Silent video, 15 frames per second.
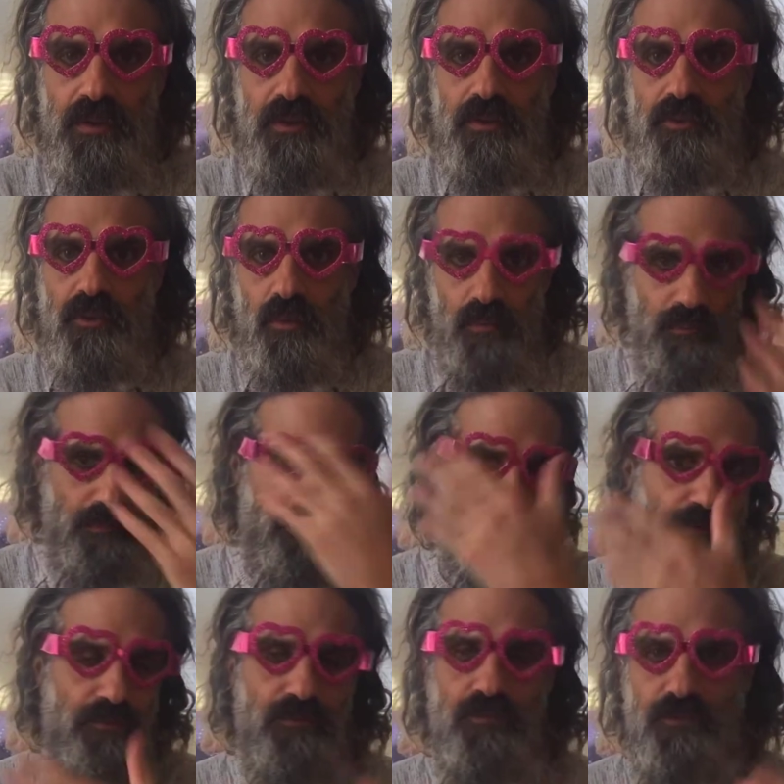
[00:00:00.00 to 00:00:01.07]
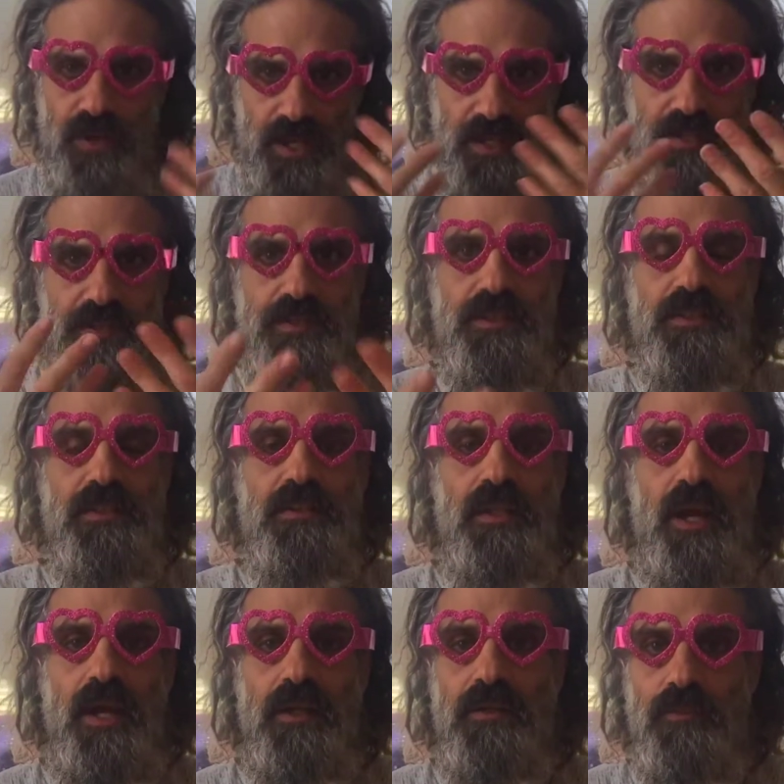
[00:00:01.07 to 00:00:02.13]
So facing
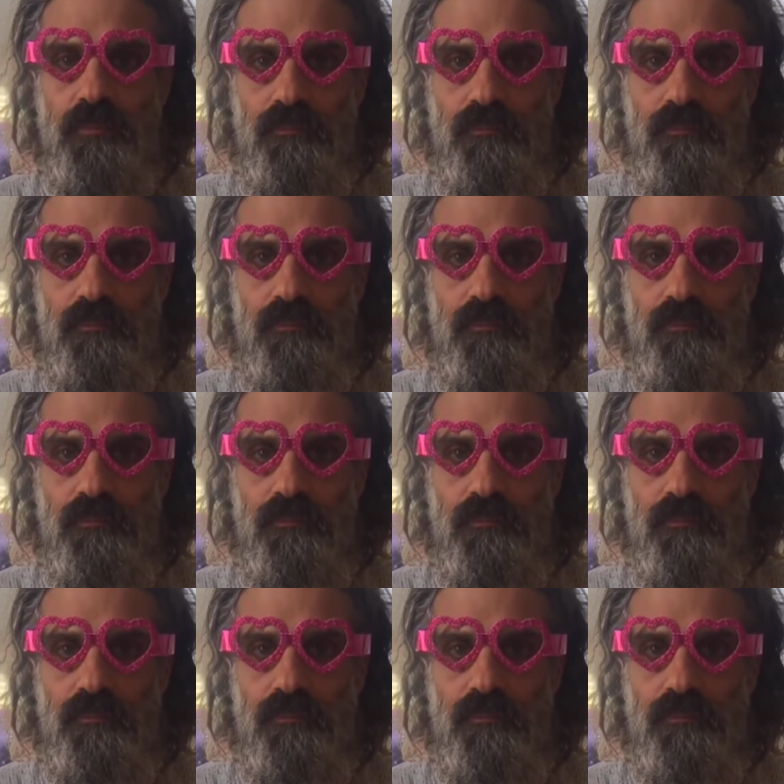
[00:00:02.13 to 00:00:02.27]
that